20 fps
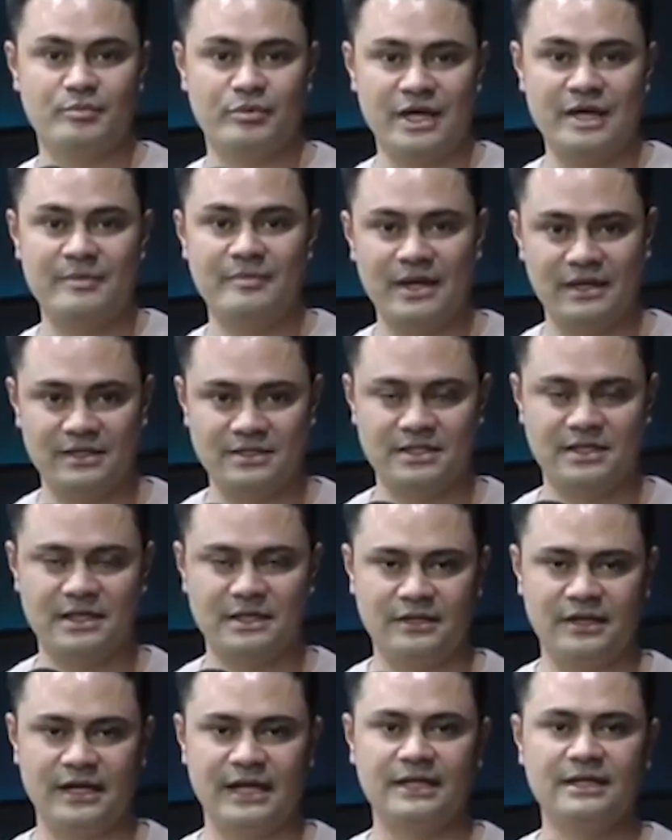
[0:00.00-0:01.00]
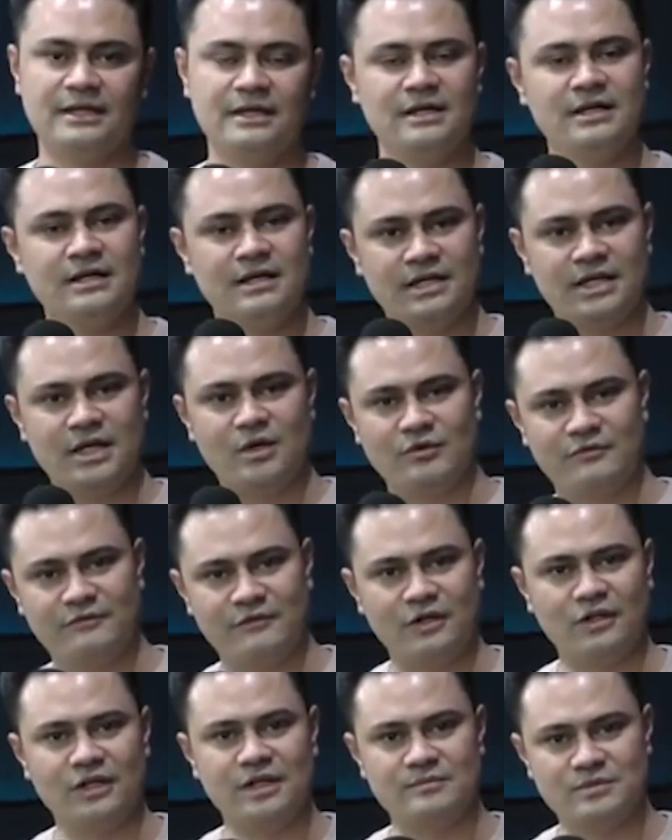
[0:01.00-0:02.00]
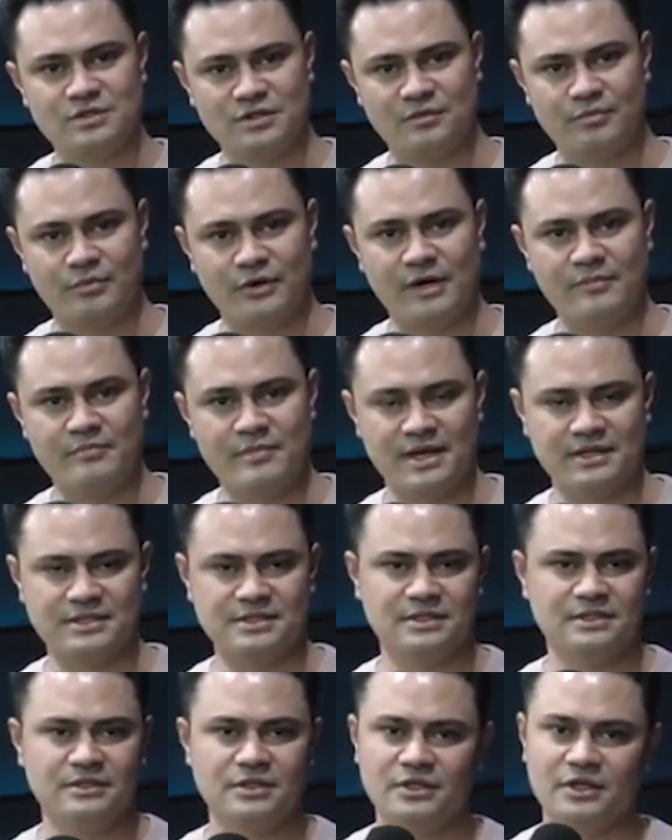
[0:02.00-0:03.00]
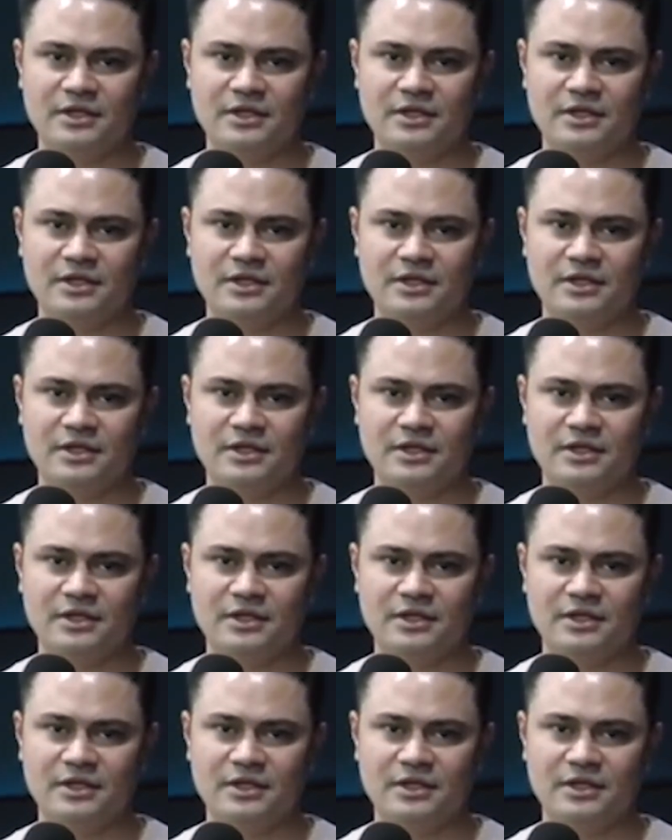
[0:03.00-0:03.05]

prayer mountain at night, and I would follow him to the prayer mountain.